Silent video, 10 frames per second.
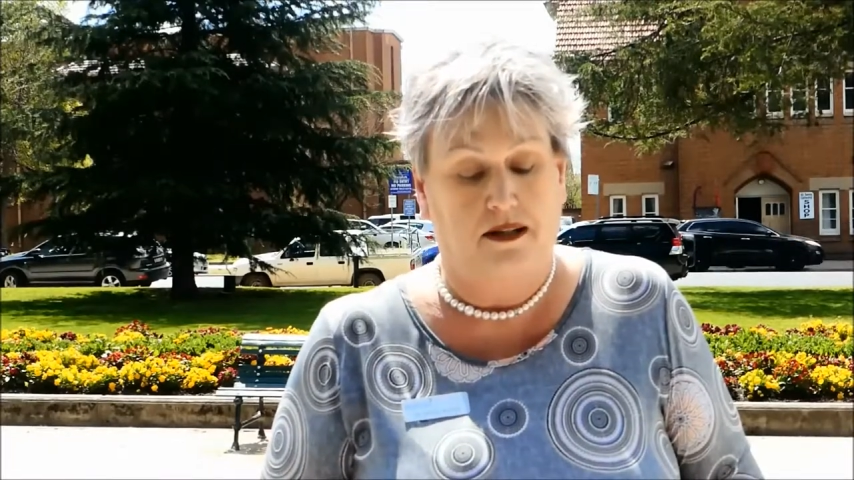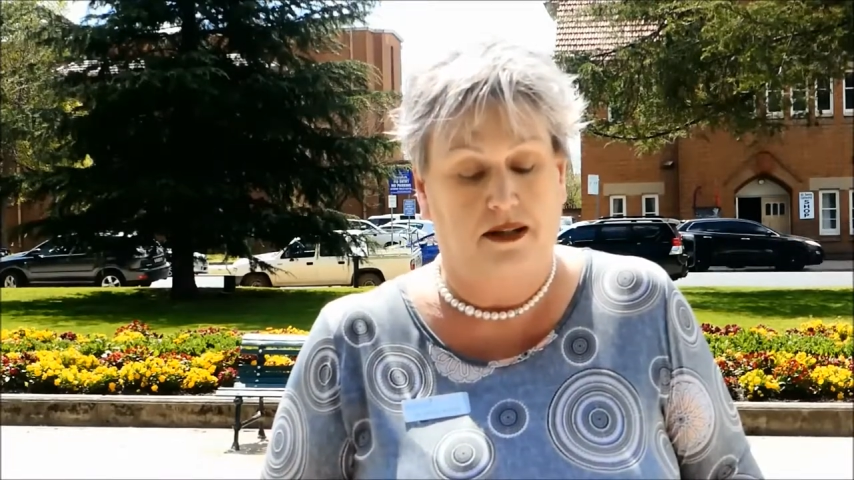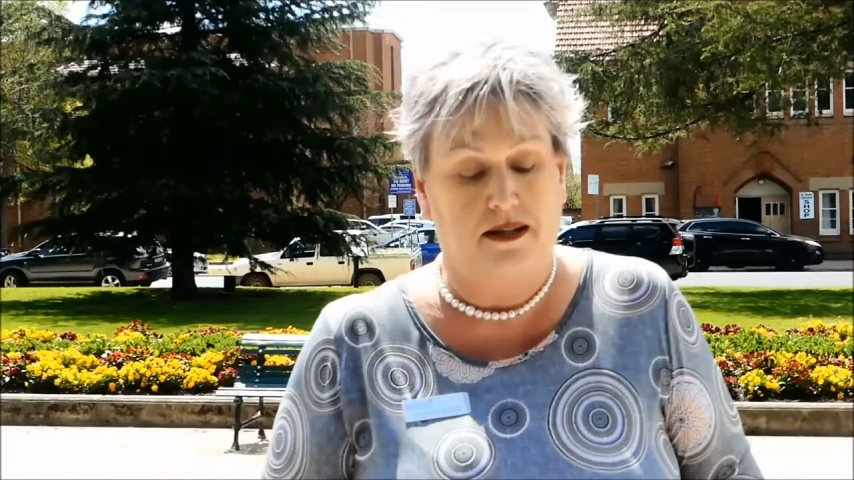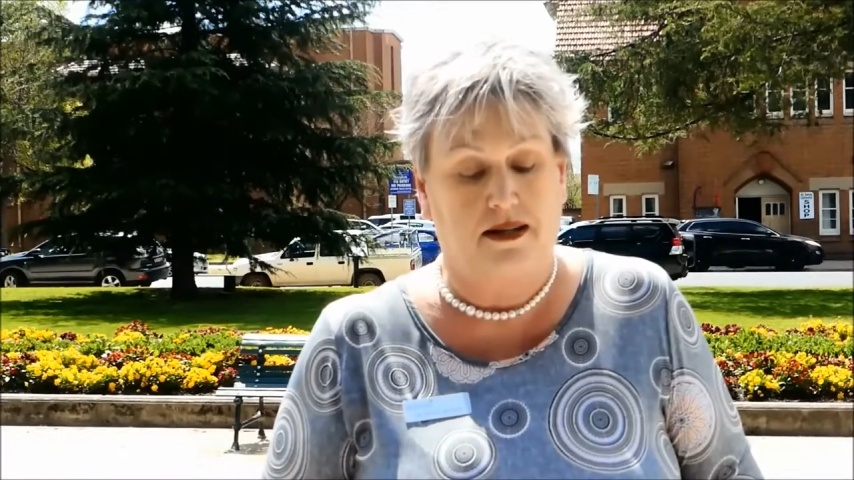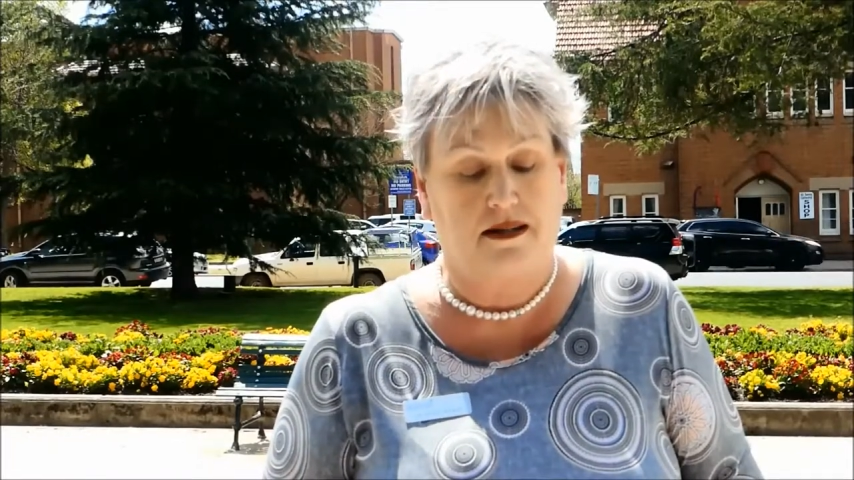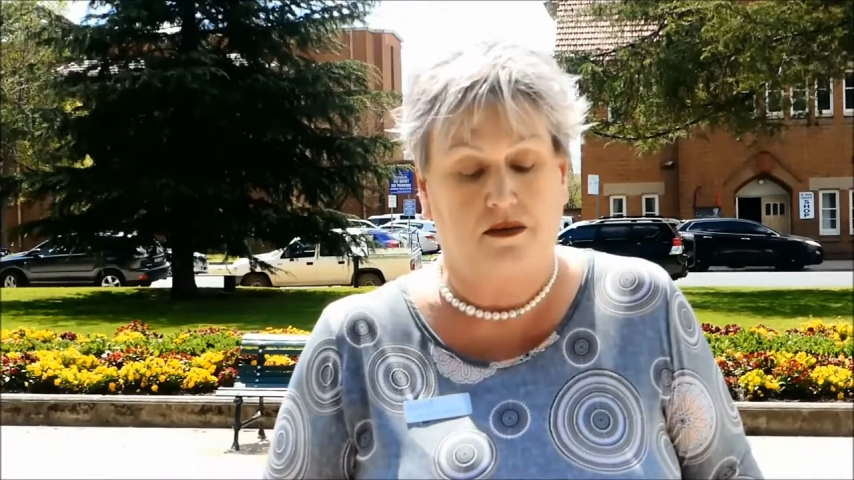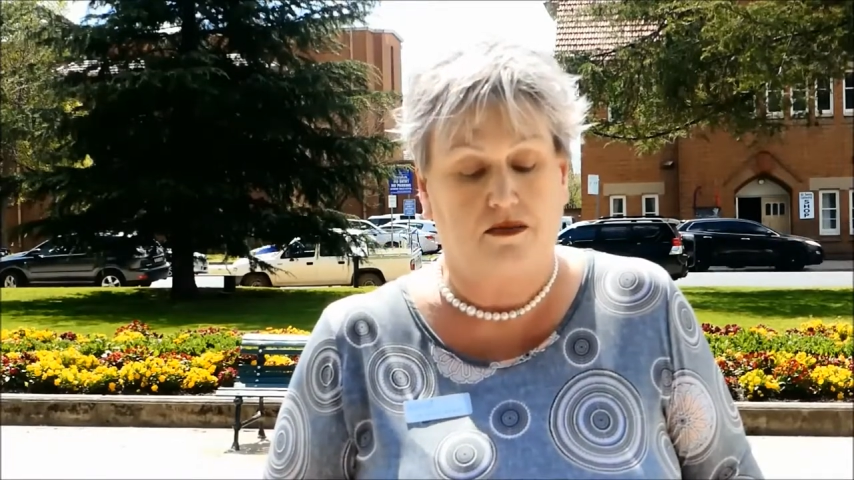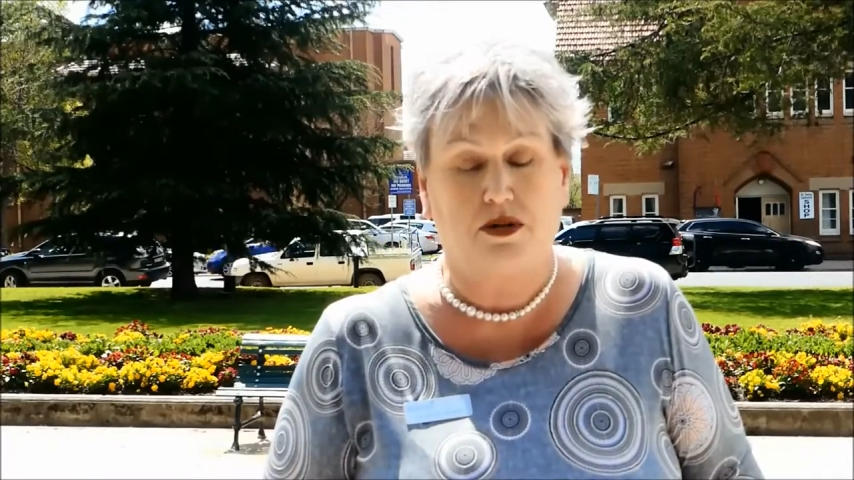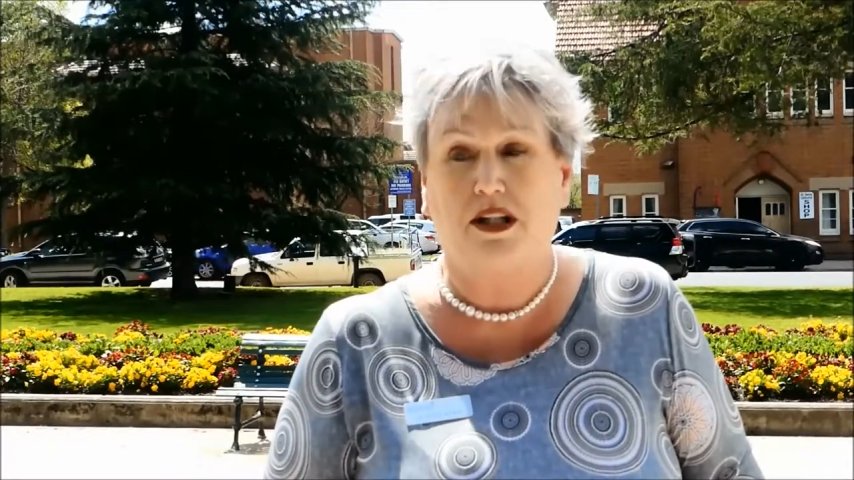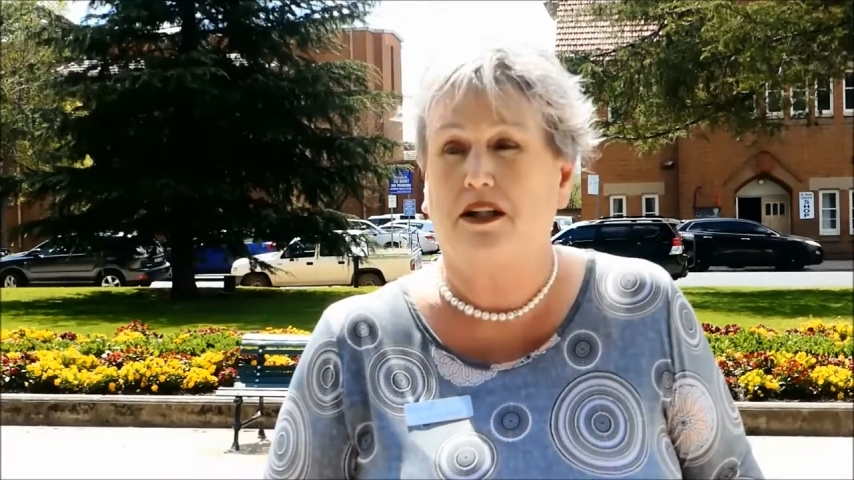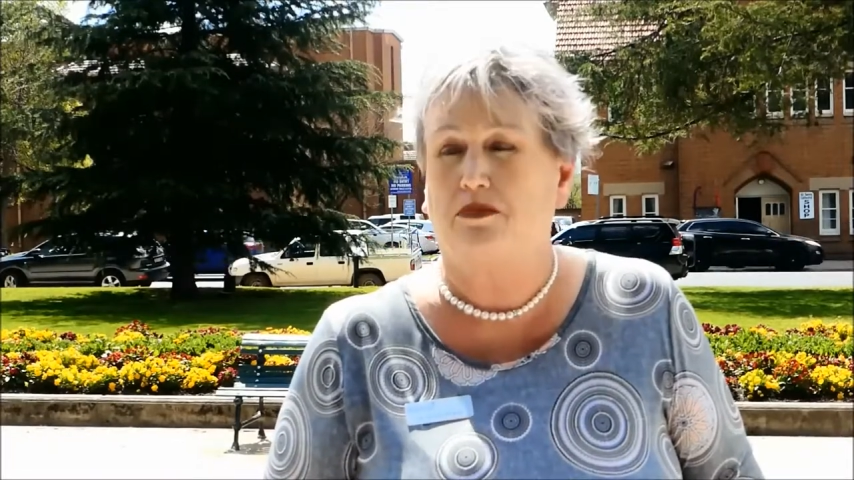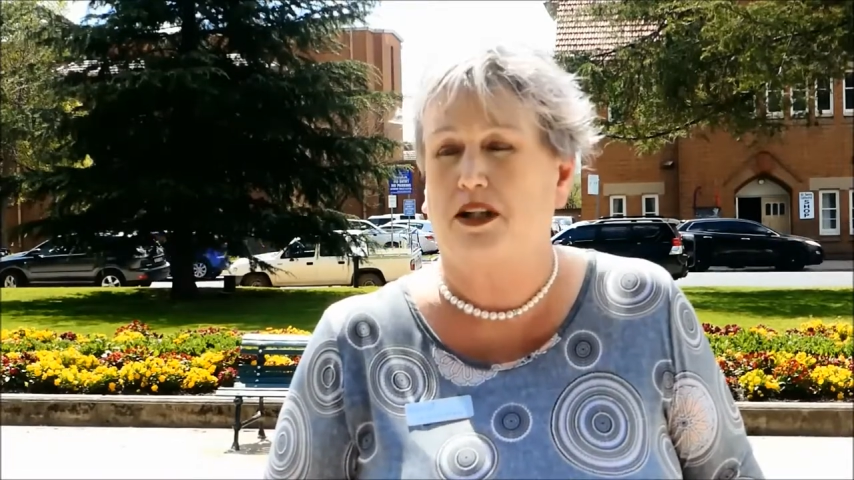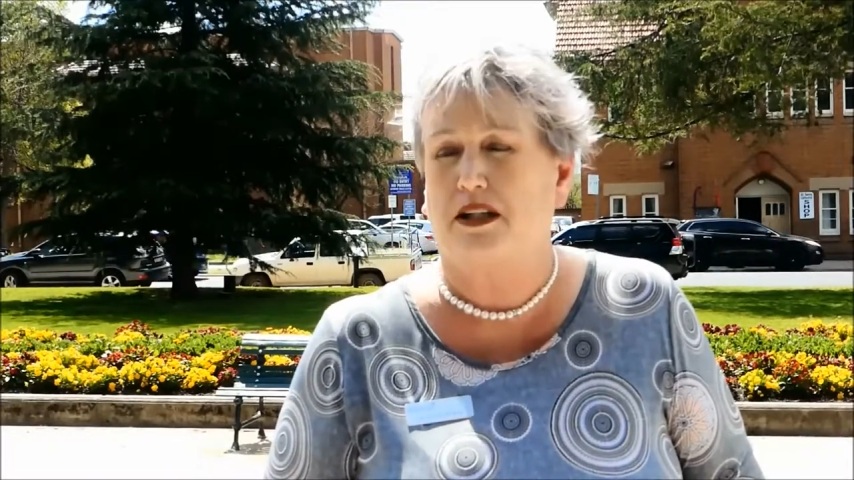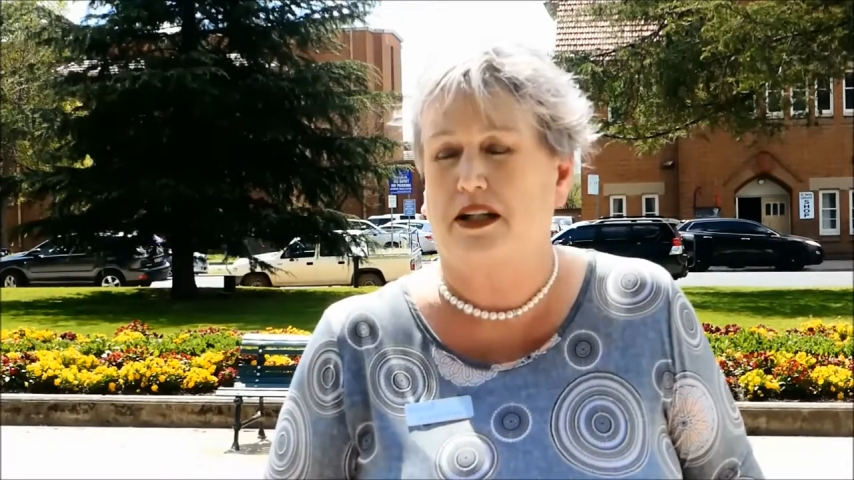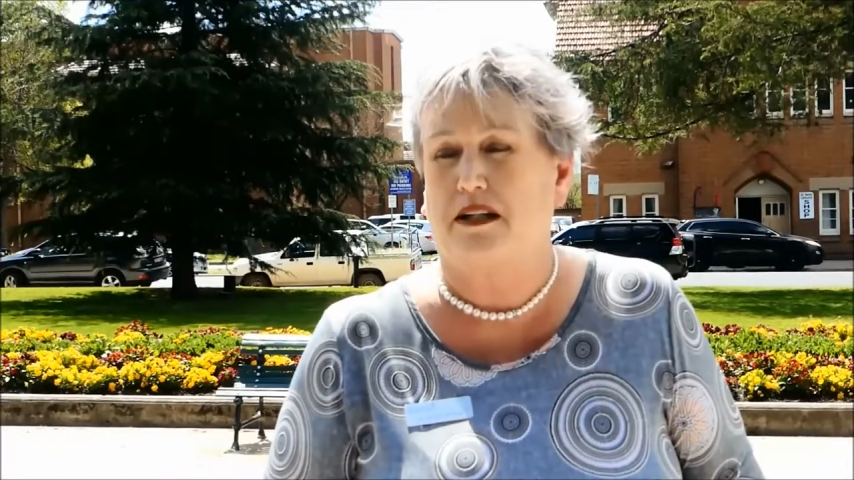This is a really,
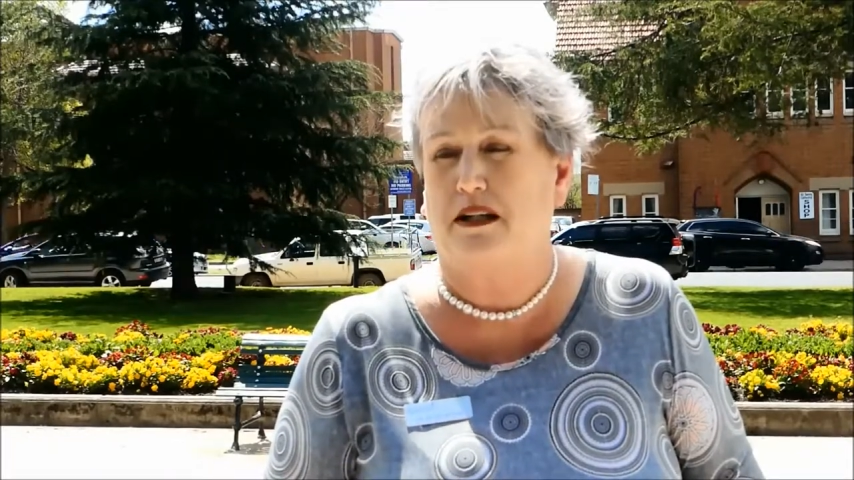really